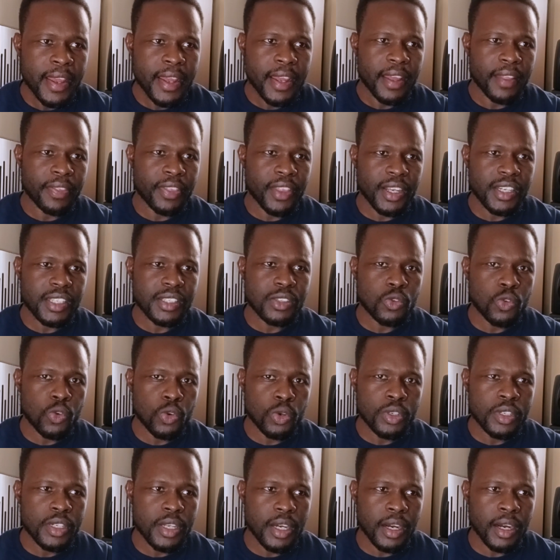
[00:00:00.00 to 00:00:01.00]
and that is
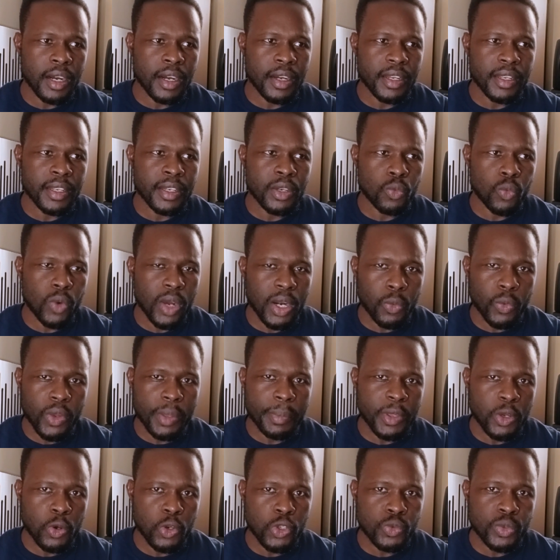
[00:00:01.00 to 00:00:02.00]
good in one way,
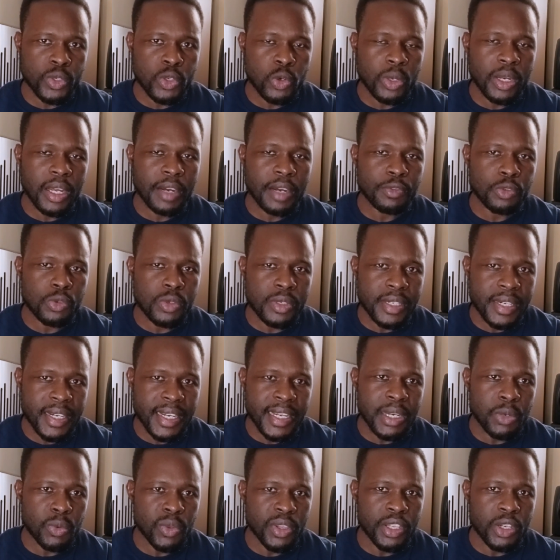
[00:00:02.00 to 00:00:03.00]
because we don't have to
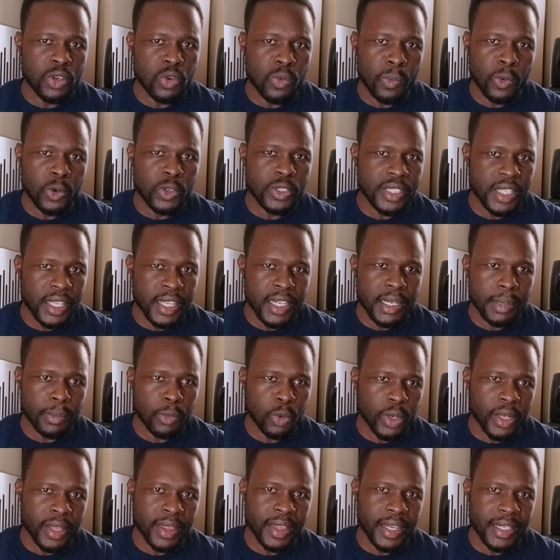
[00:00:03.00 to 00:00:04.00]
drill with room modes
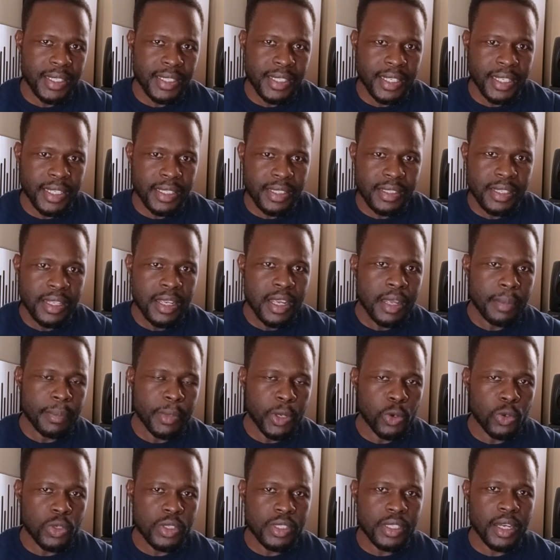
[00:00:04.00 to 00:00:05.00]
anymore in that case,
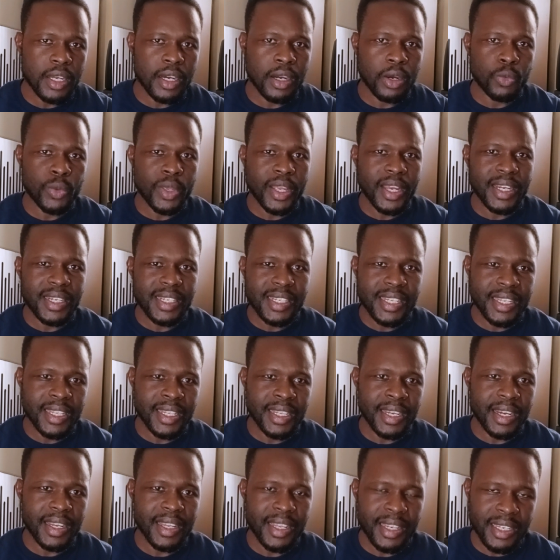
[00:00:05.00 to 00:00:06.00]
because we can't
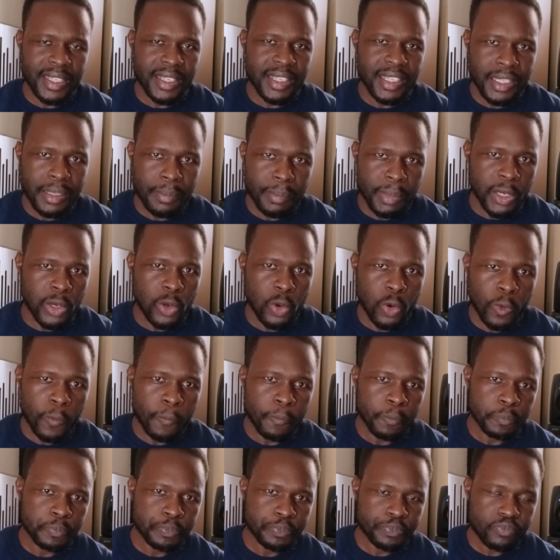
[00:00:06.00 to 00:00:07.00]
hear anything below
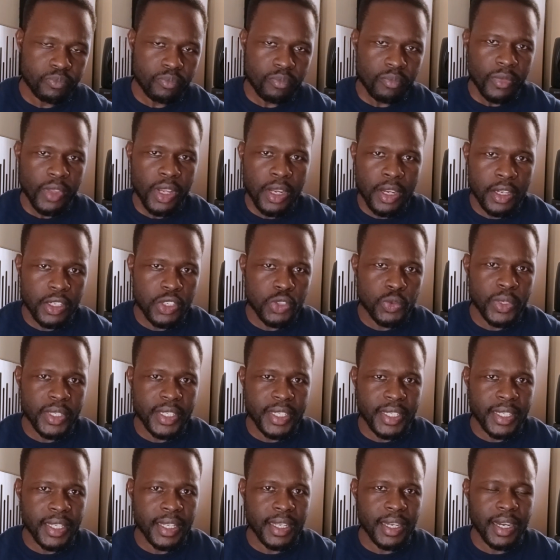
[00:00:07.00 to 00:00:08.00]

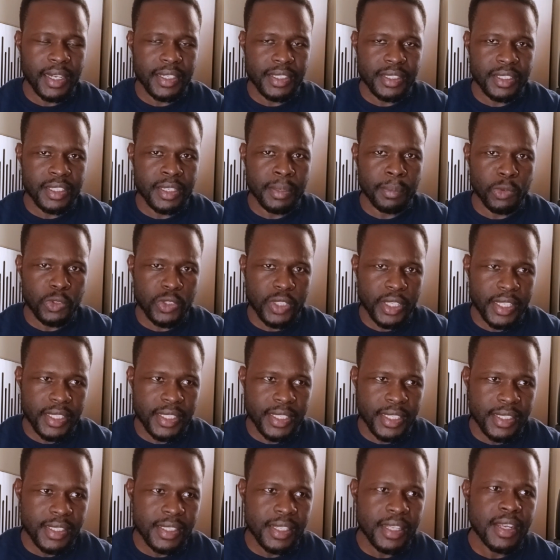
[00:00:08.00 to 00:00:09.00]
20 hertz in most
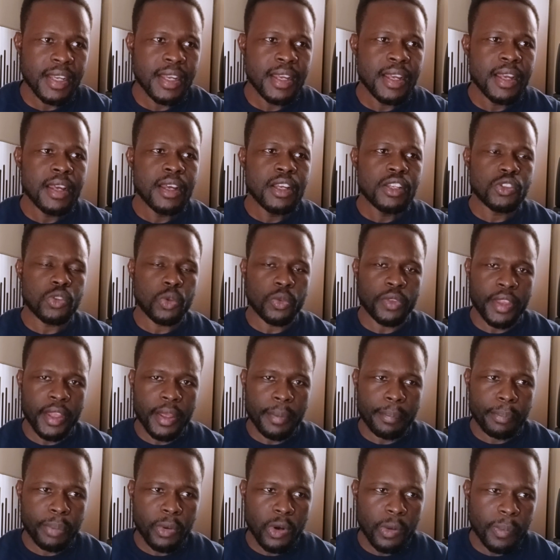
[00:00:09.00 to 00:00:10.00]
cases. So
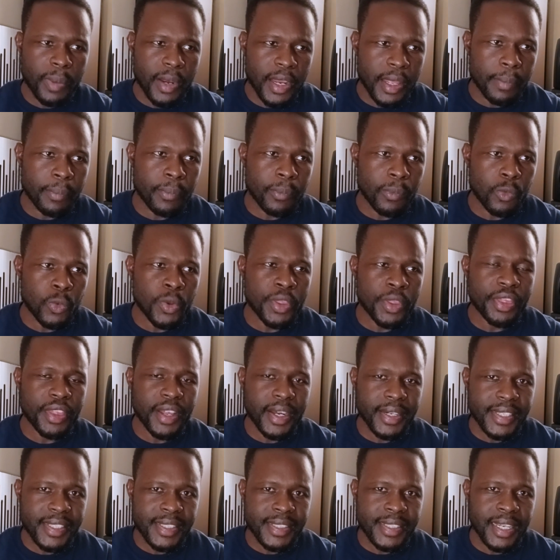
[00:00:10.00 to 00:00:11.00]
the problem with
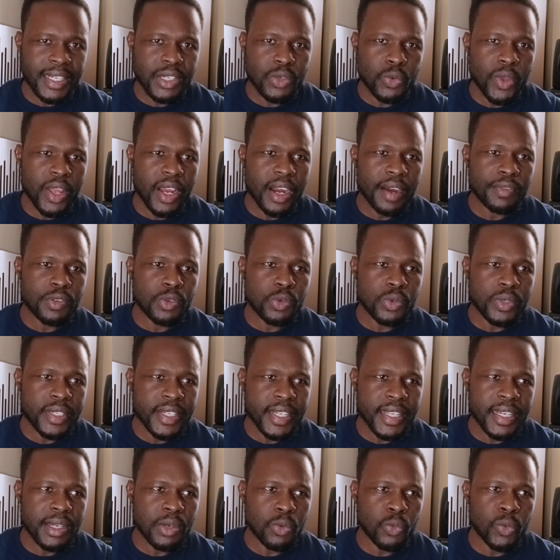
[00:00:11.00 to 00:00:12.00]
that is that we have to
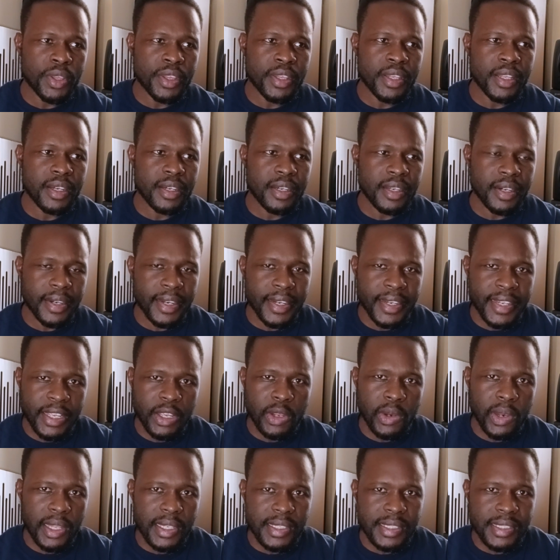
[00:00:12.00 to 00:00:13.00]
deal with
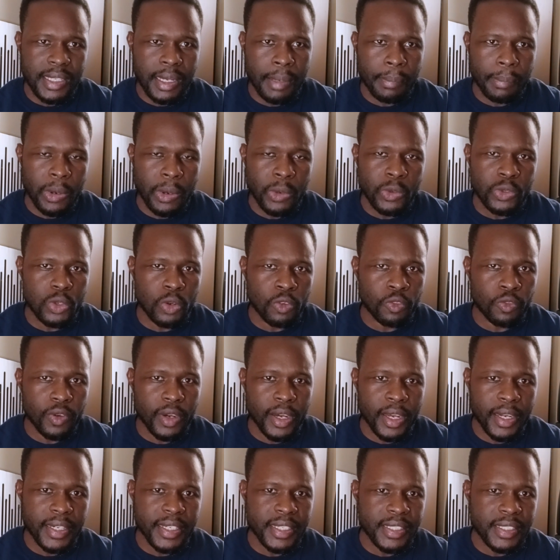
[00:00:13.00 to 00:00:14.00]
ridiculous amount of
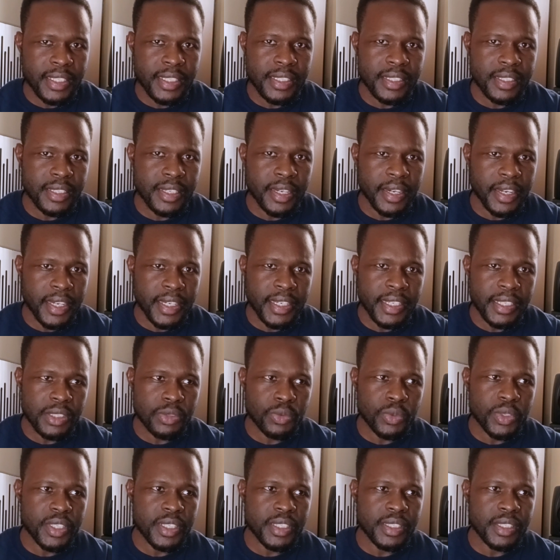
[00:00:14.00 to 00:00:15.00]
RT60
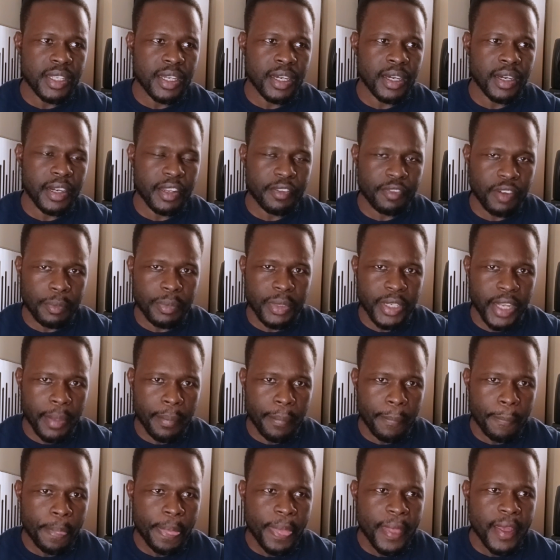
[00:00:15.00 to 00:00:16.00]
readings, which is reverb
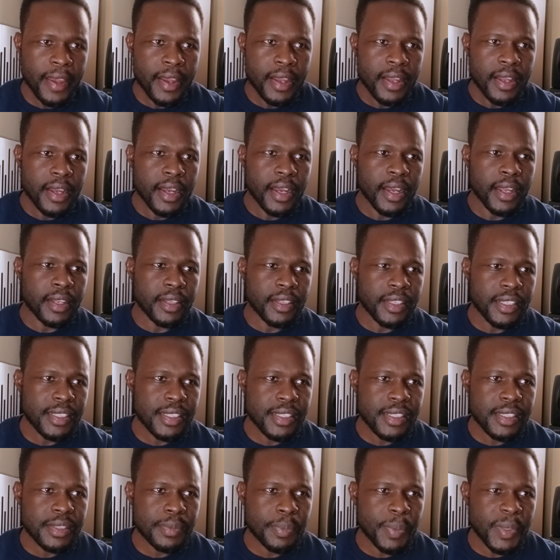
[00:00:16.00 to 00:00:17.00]
time, and
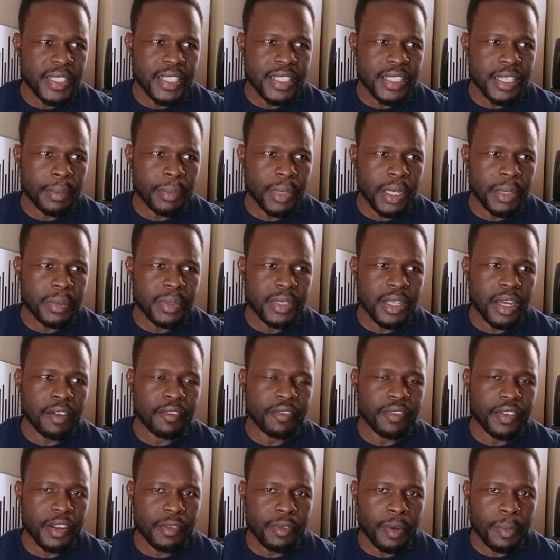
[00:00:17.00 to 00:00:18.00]
these spaces sometimes
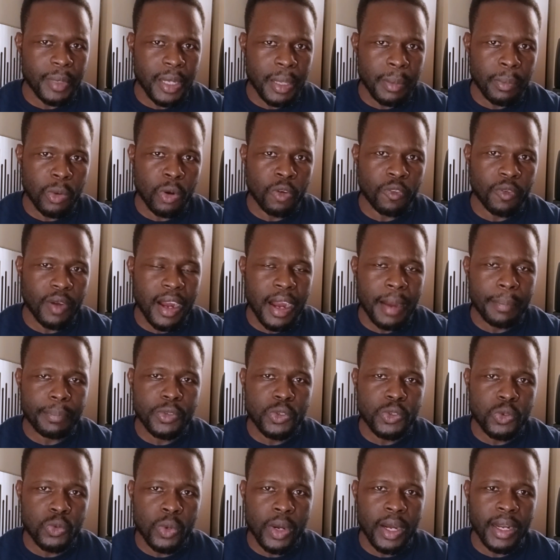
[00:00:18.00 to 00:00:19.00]
have reverb time of
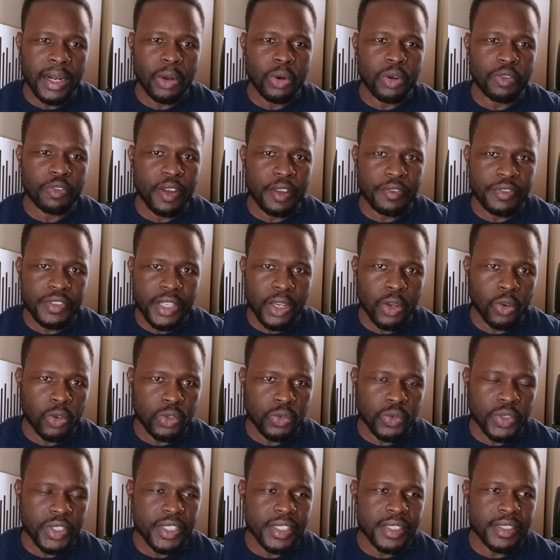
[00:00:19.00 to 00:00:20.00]
up to around 5
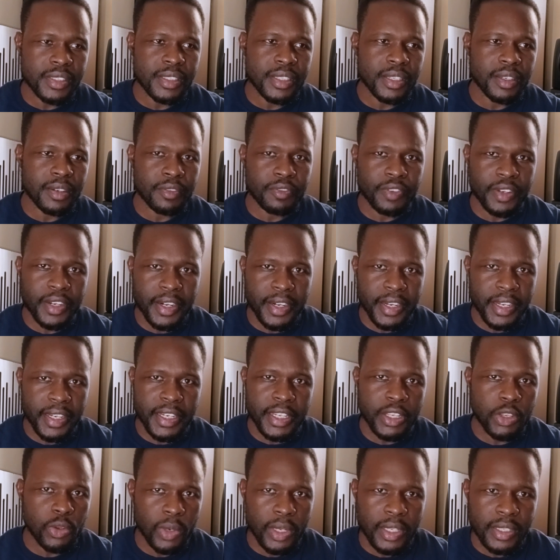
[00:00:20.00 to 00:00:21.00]
seconds, which is very
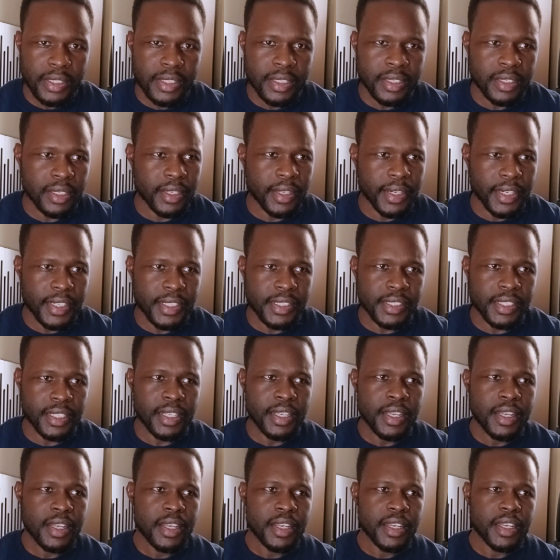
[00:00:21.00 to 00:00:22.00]
ridiculous and crazy.
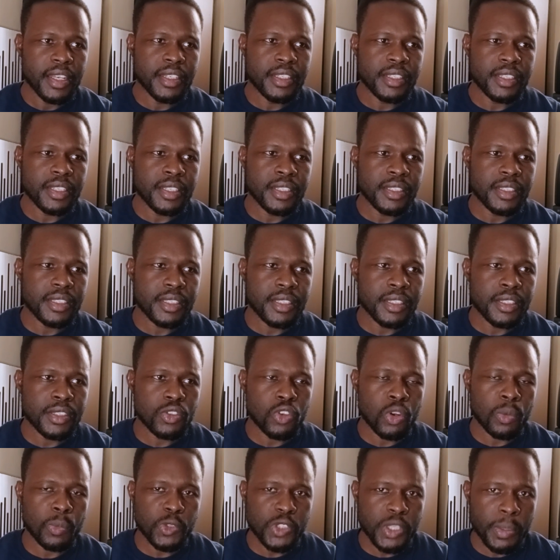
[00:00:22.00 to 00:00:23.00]
It's
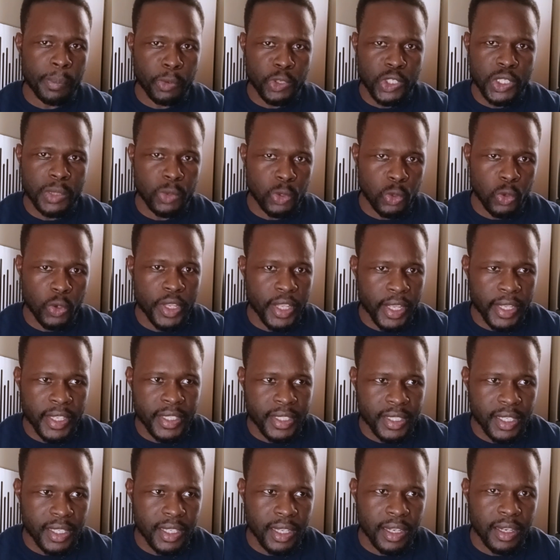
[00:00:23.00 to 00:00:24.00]
almost impossible to hear
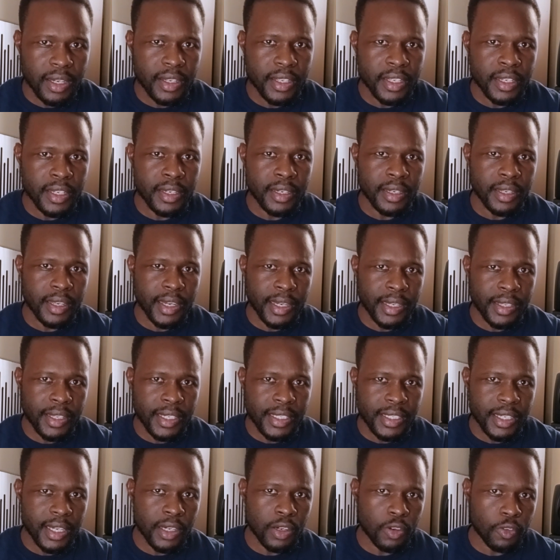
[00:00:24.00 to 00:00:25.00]
each other in
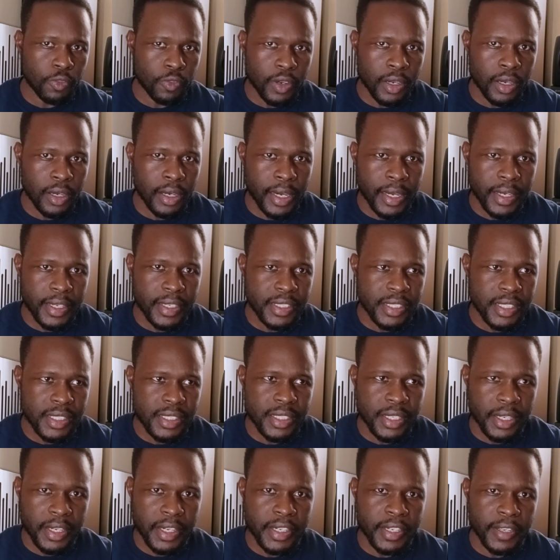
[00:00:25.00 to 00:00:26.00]
that kind of
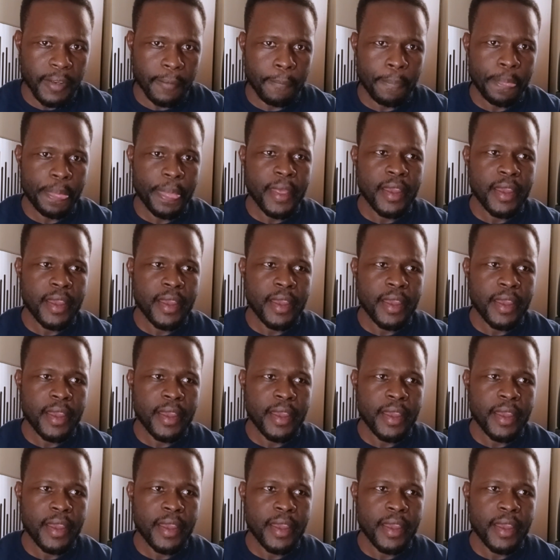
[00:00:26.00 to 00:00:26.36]
RT60 reading.